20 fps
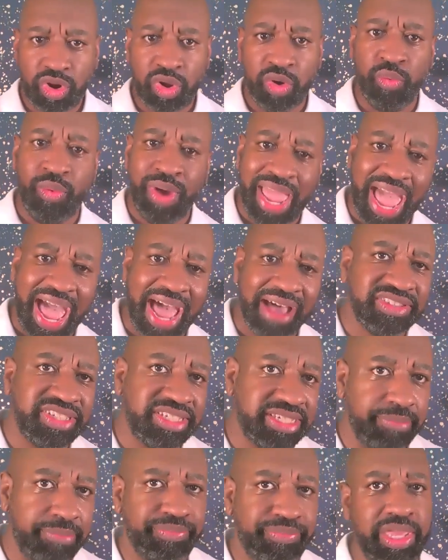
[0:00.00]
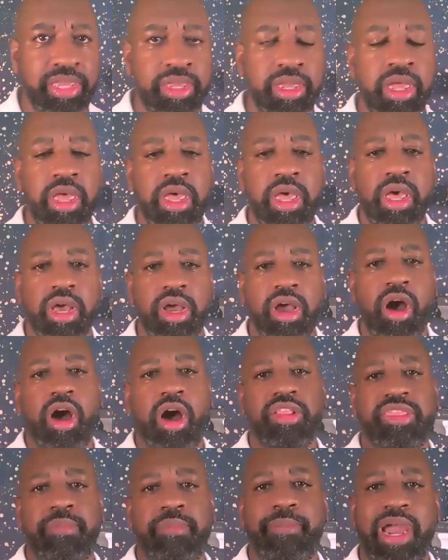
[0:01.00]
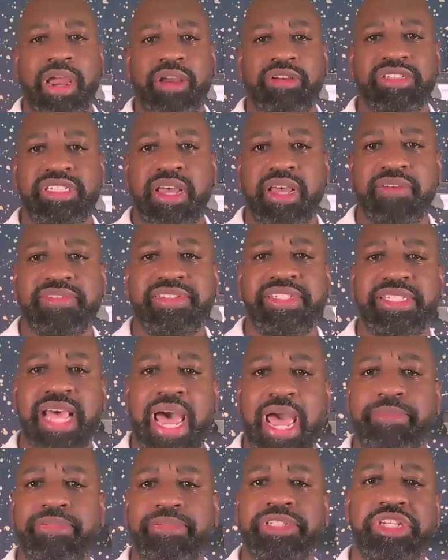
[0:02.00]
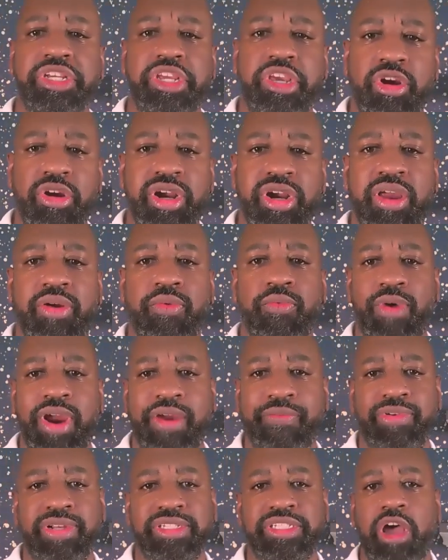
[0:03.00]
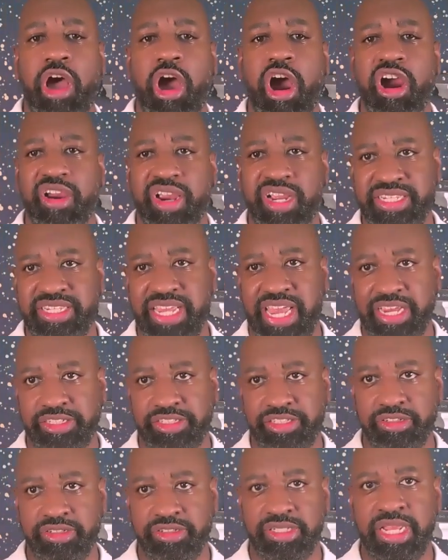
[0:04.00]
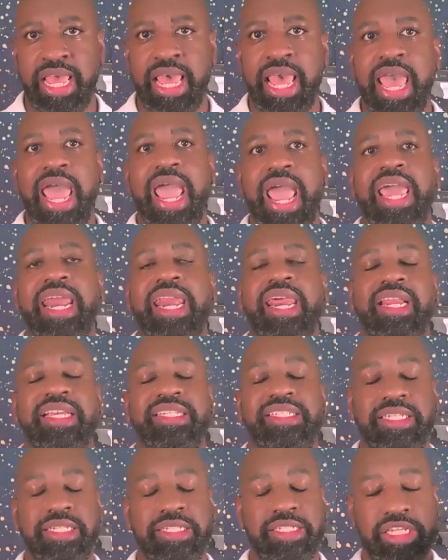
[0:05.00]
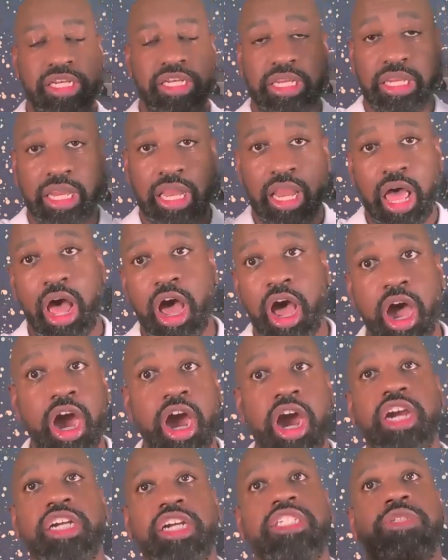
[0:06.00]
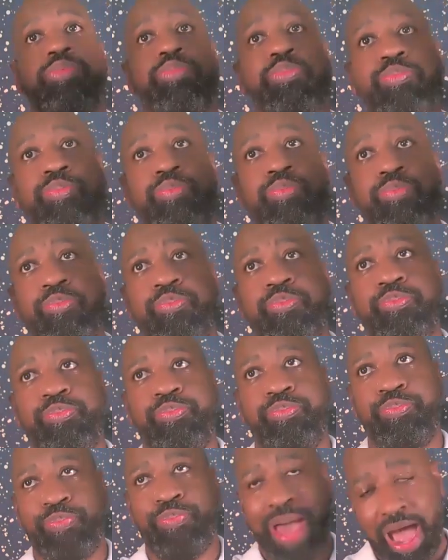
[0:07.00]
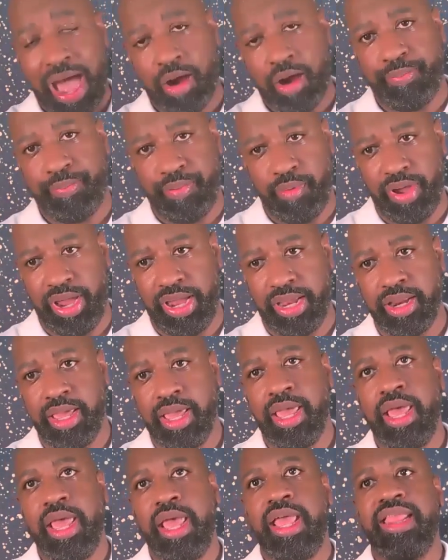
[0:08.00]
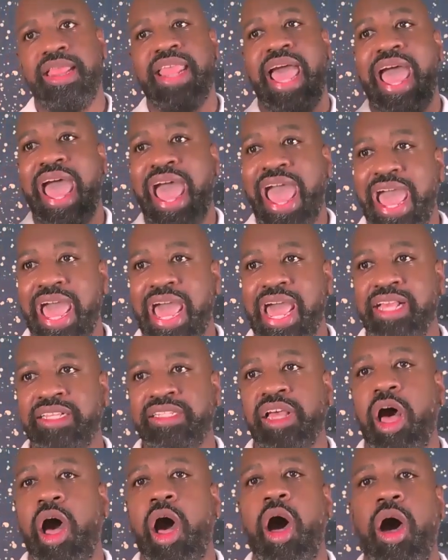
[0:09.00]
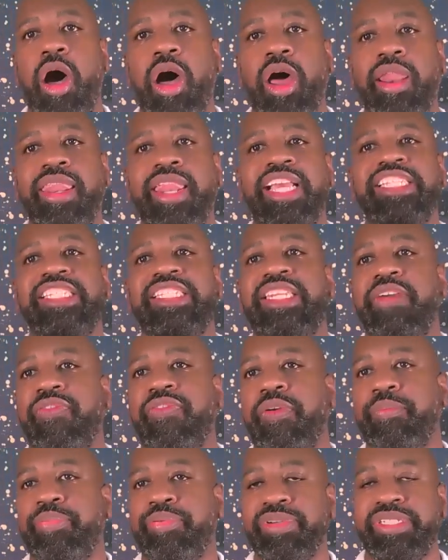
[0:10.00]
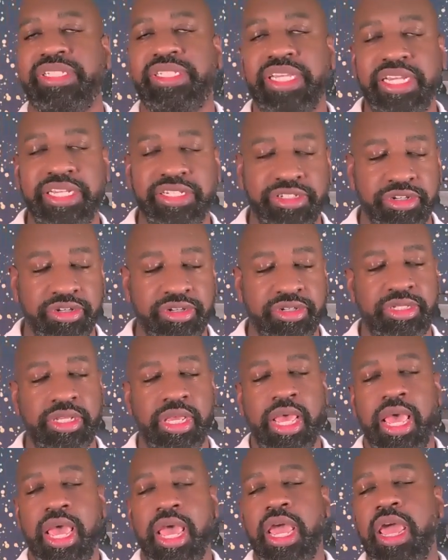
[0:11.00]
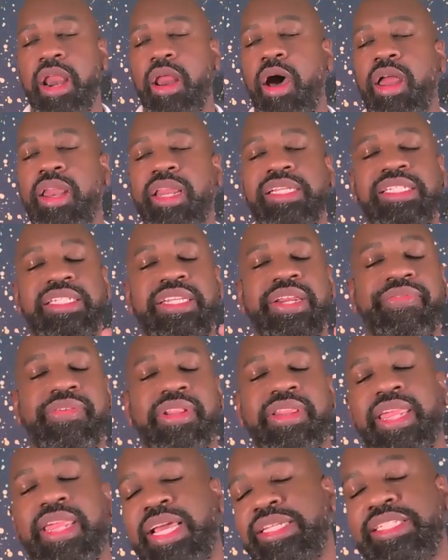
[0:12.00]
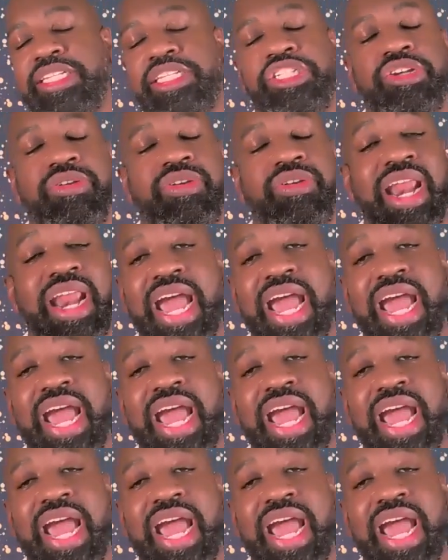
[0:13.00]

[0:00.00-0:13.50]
We have something called the Microsoft Cybersecurity Reference Architectures, and it is this large PowerPoint that has all these different procedures and all these different things that you can